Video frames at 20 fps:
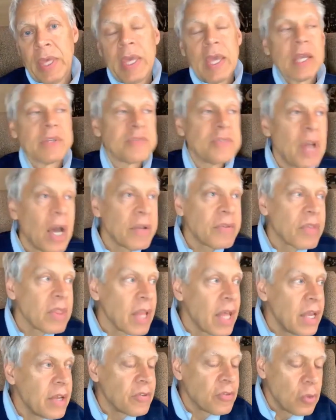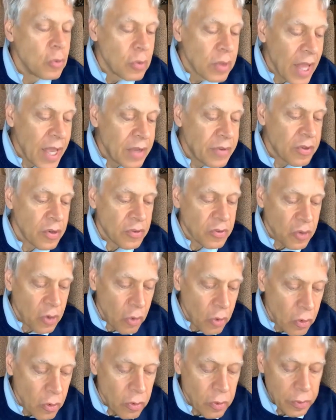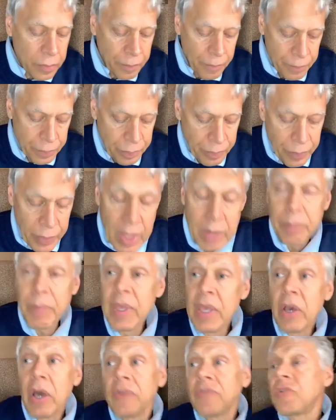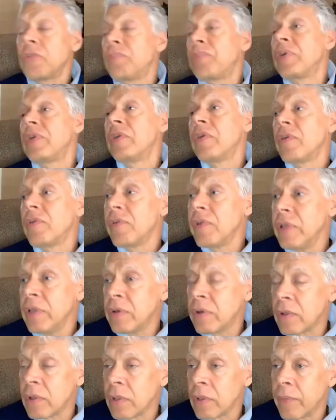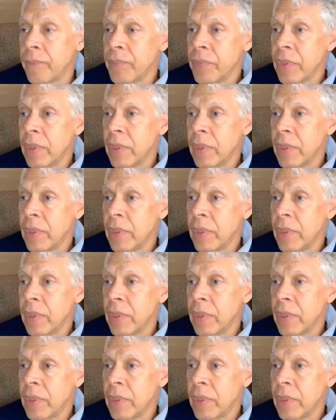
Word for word: It's not late, too late to turn and be entrepreneurial.